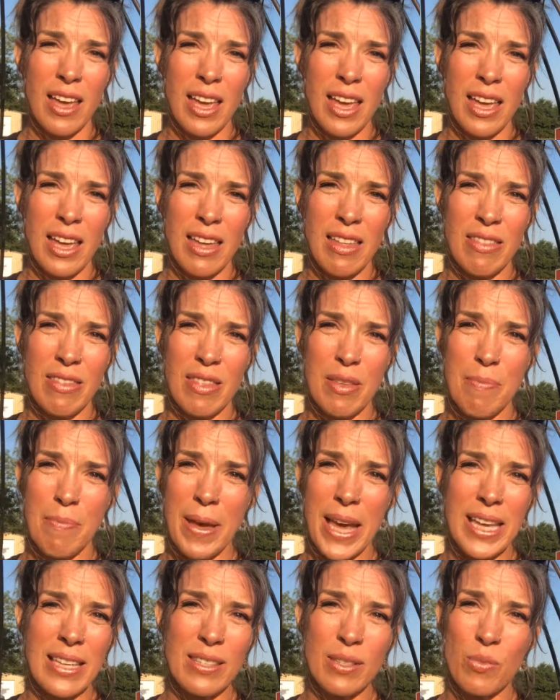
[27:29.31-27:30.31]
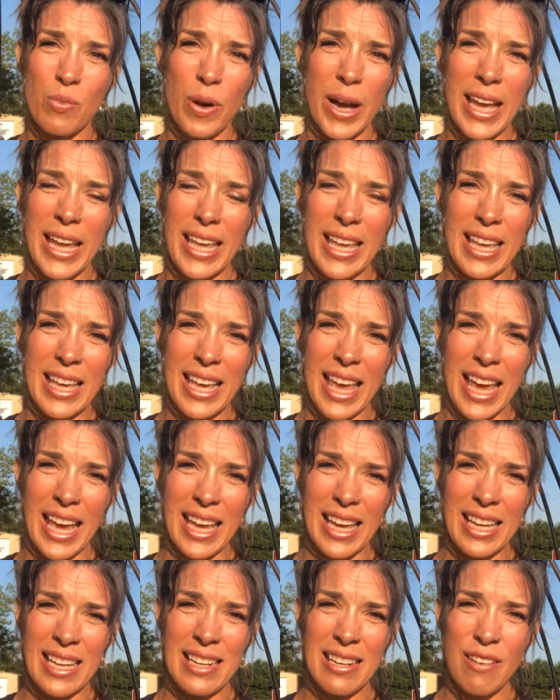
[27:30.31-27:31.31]
in the best way he
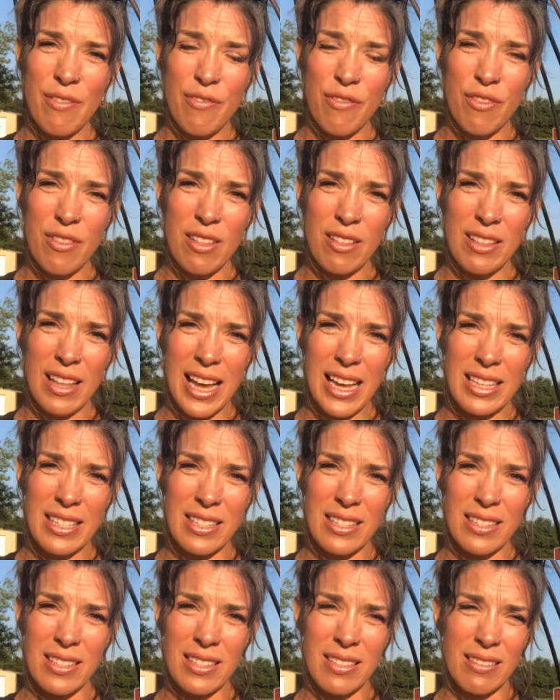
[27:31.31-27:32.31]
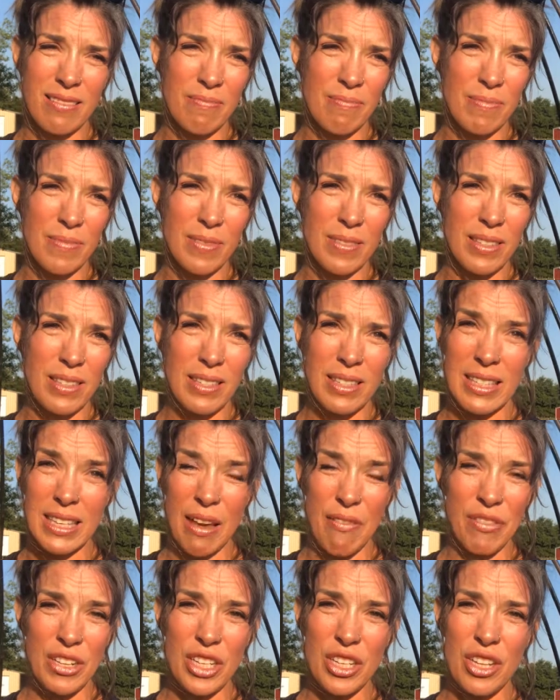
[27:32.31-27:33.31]
can for the last
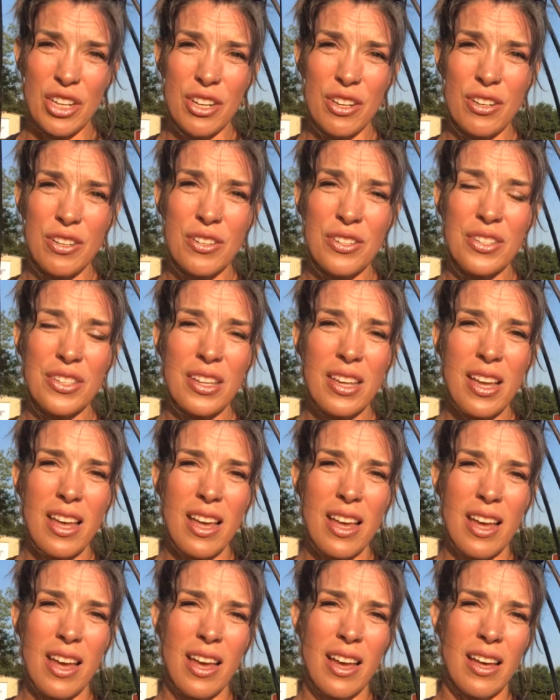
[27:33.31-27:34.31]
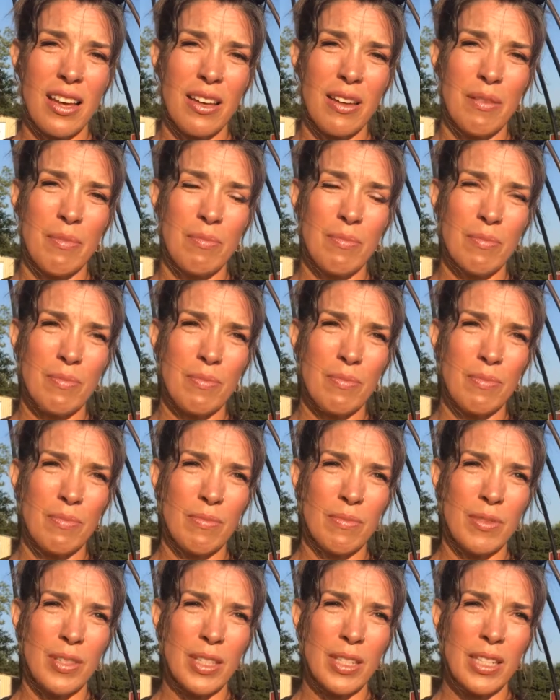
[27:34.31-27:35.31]
7 years
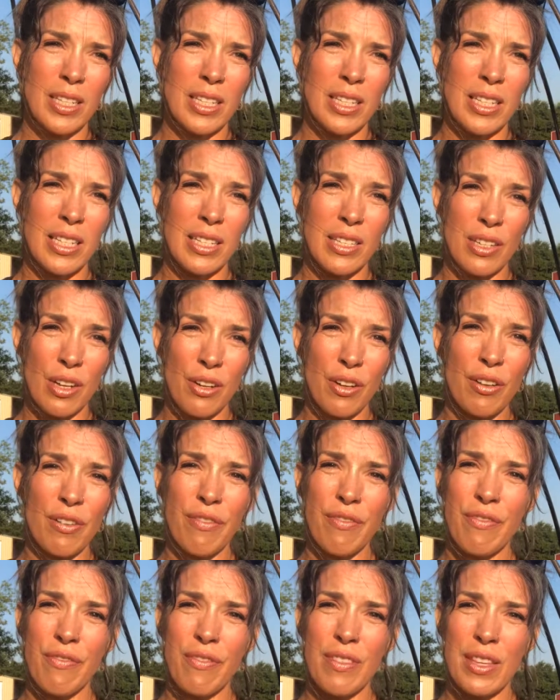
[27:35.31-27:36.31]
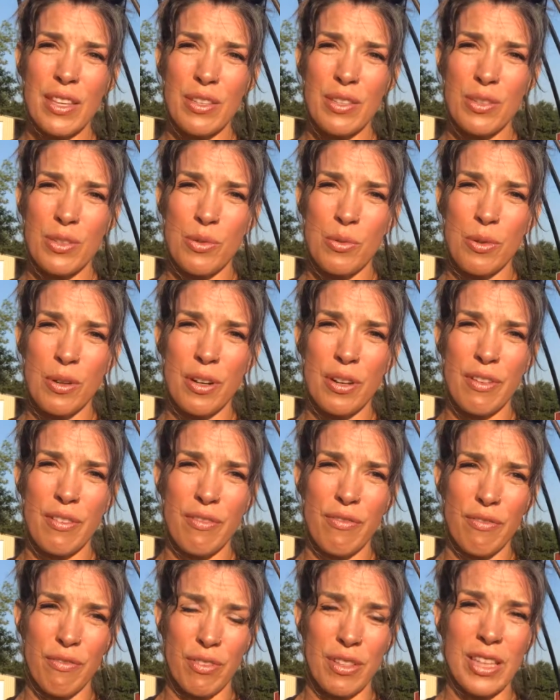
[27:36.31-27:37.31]
to deserve this sort
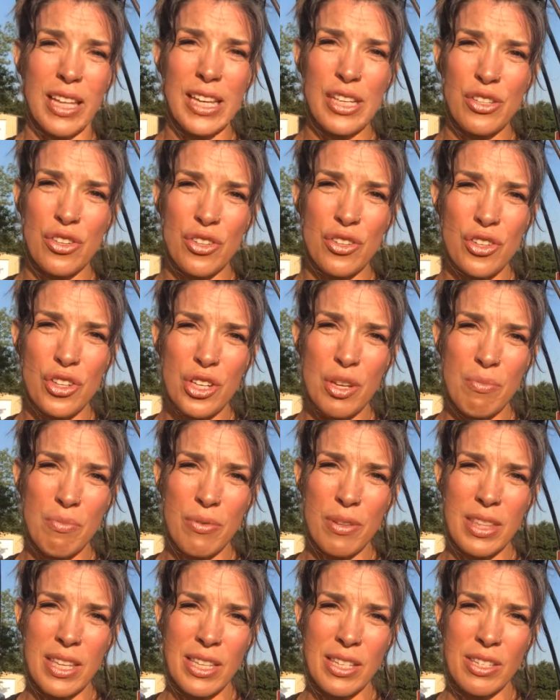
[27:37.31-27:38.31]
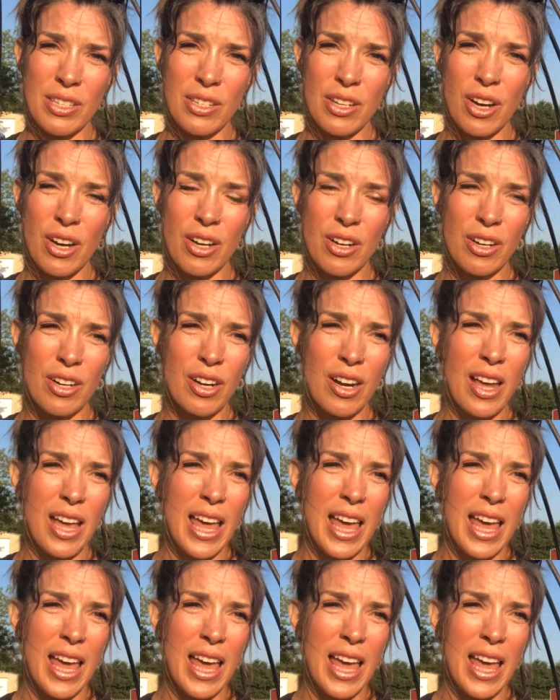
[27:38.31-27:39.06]
of relationship with his daughter.